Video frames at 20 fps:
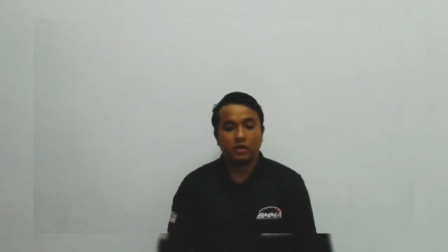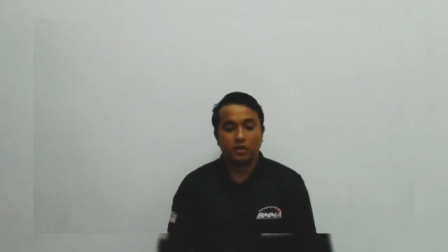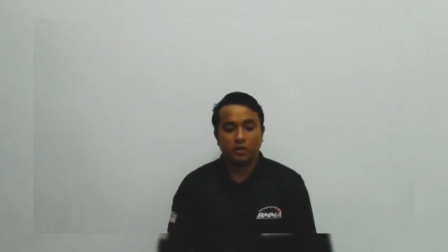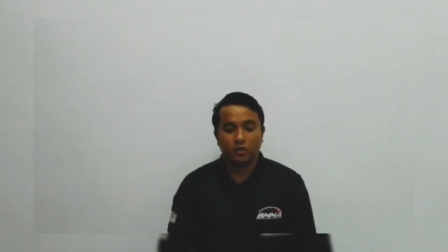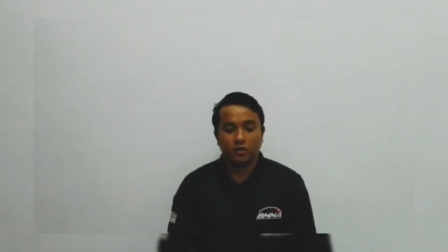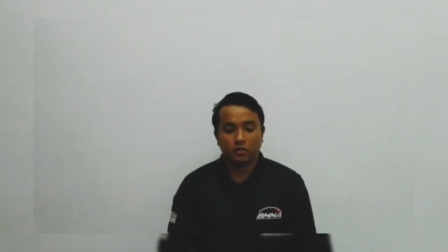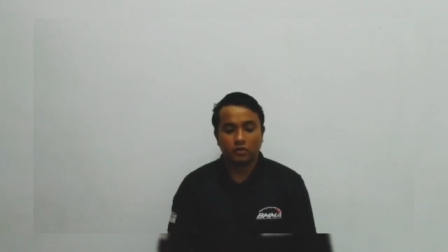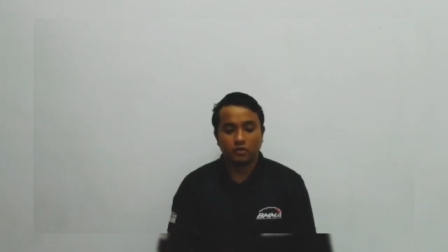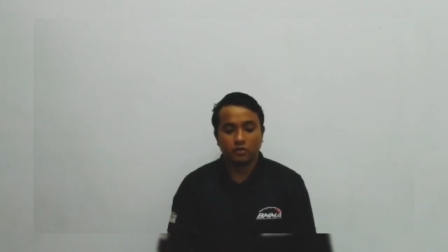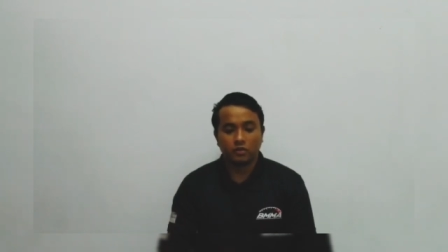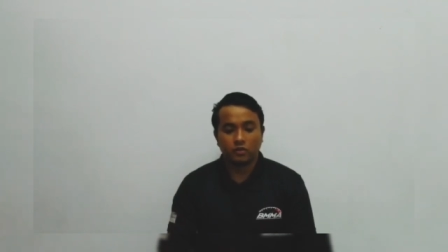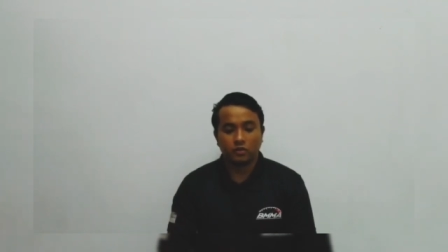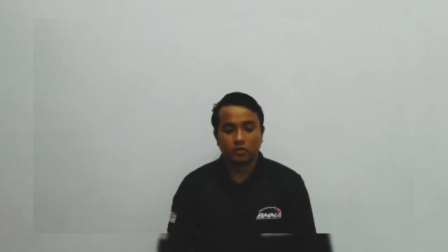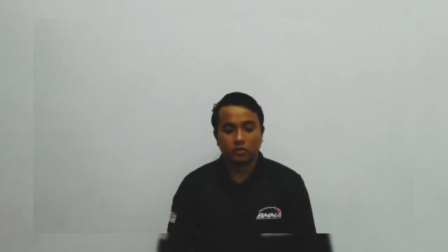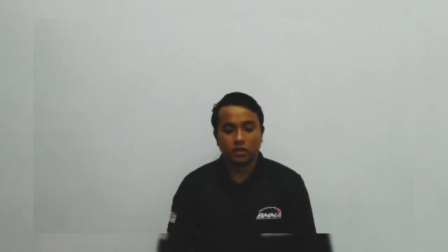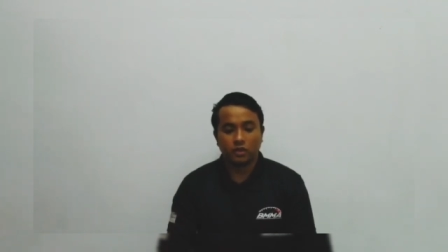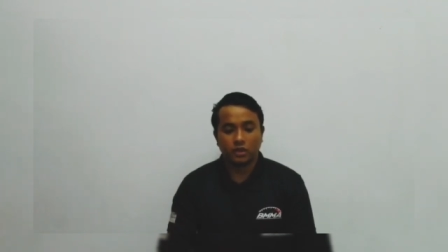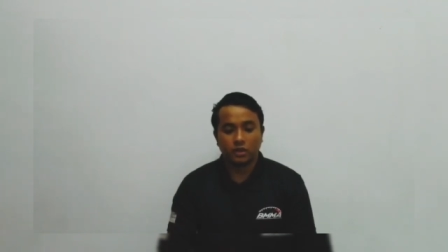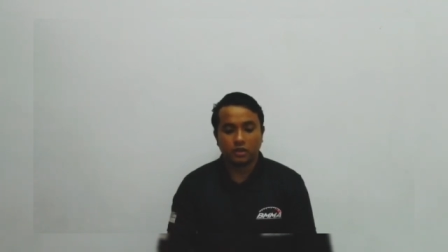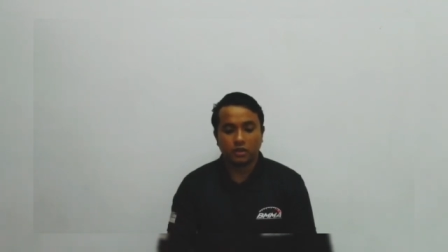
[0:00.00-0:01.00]
Also,
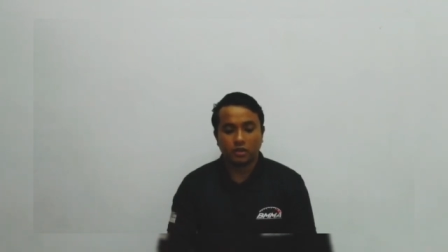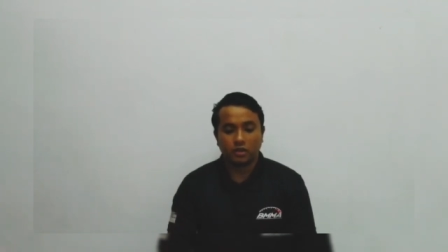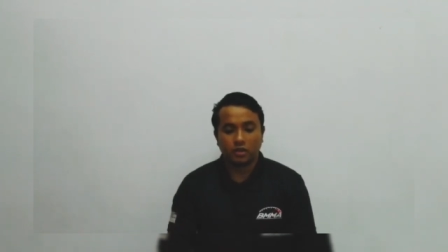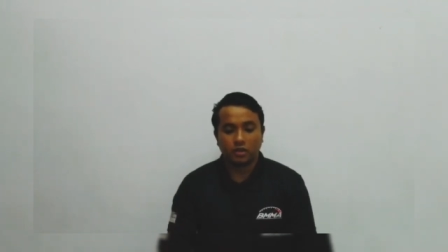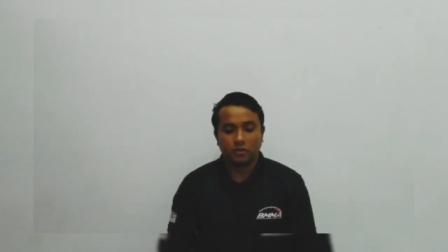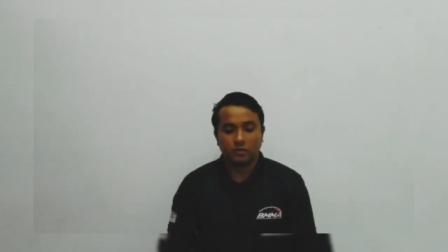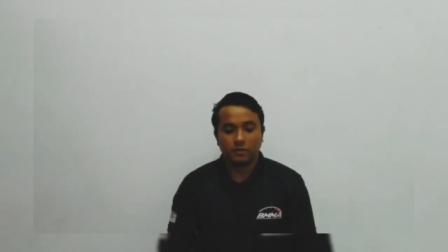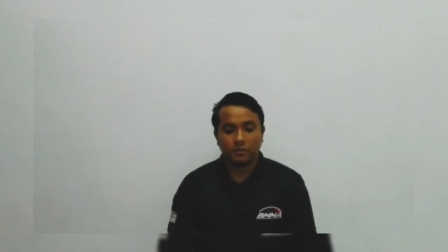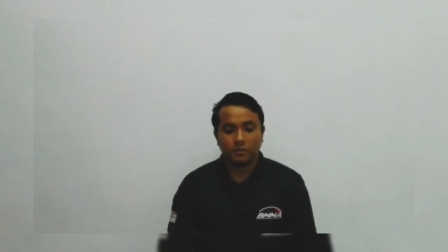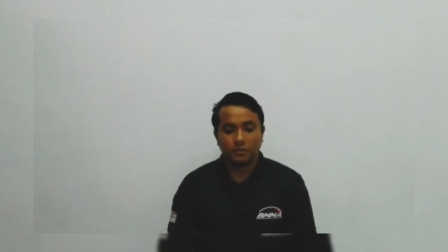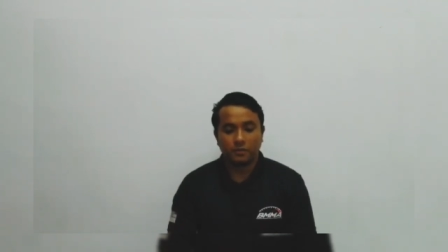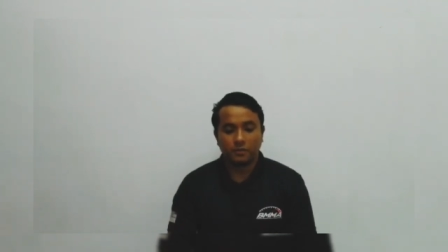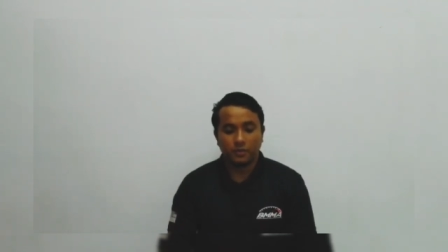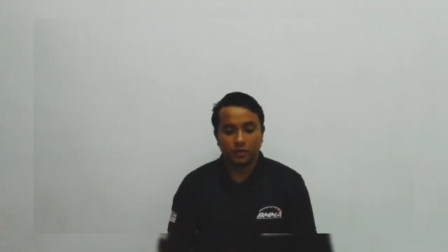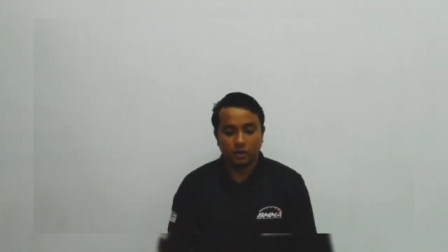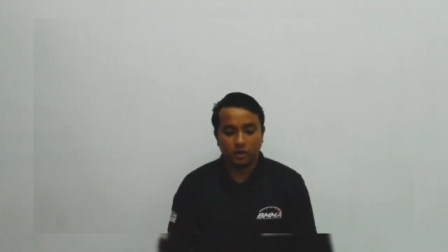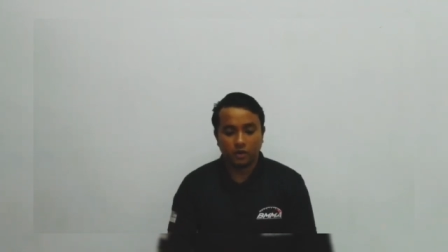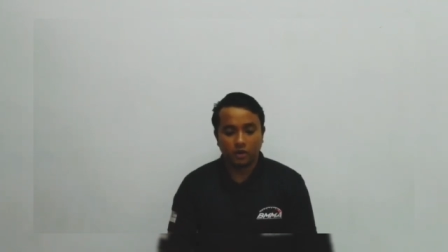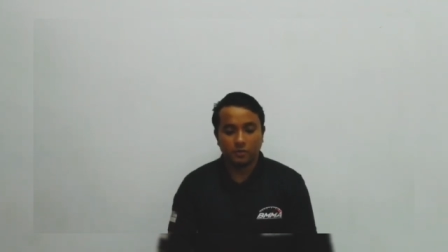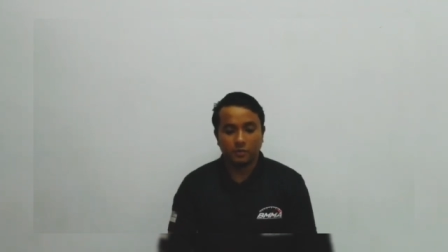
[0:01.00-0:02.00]
a
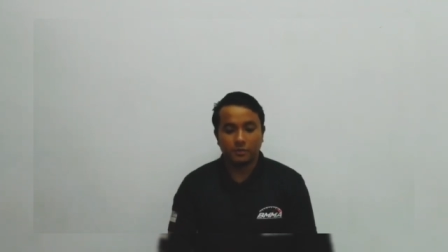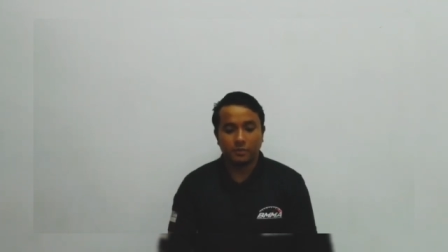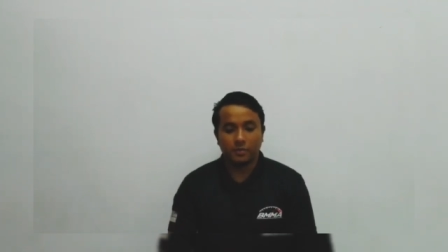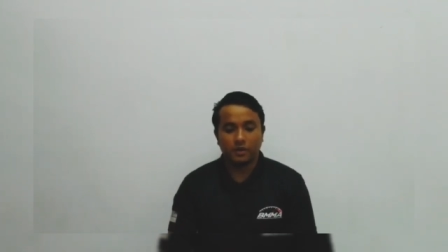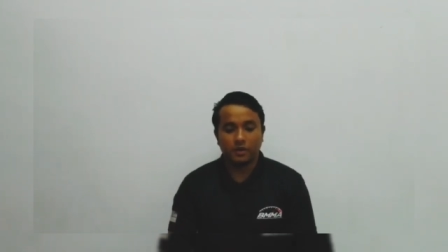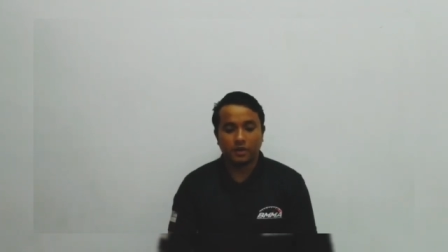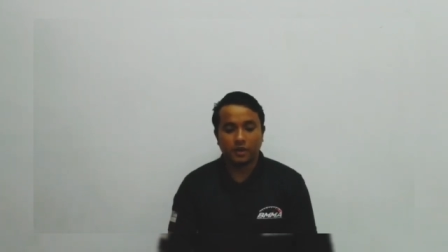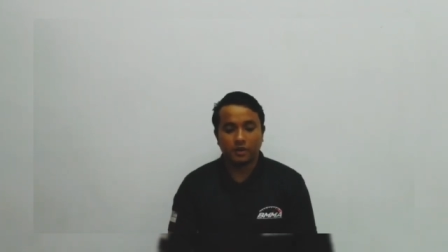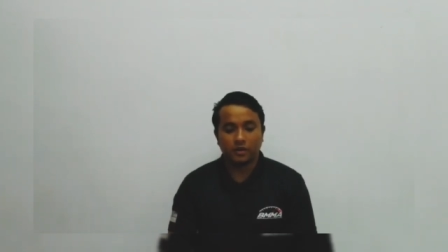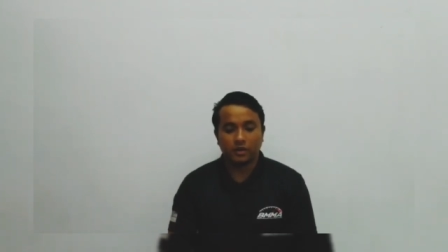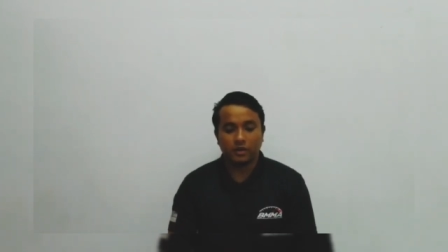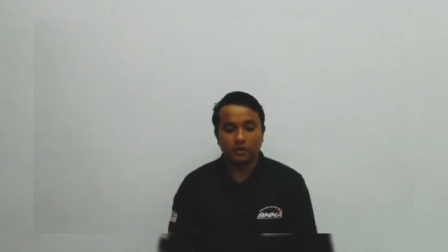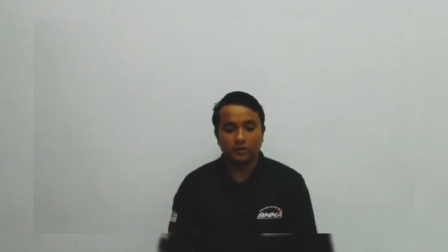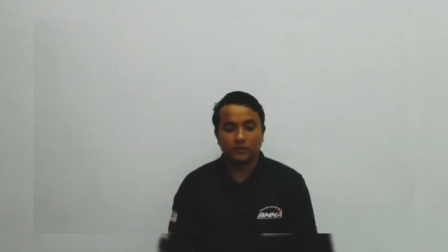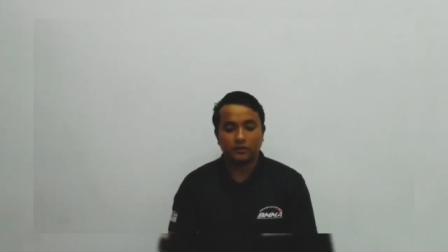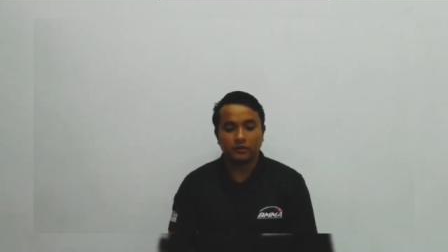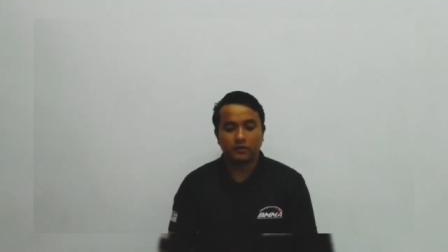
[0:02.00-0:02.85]
comparative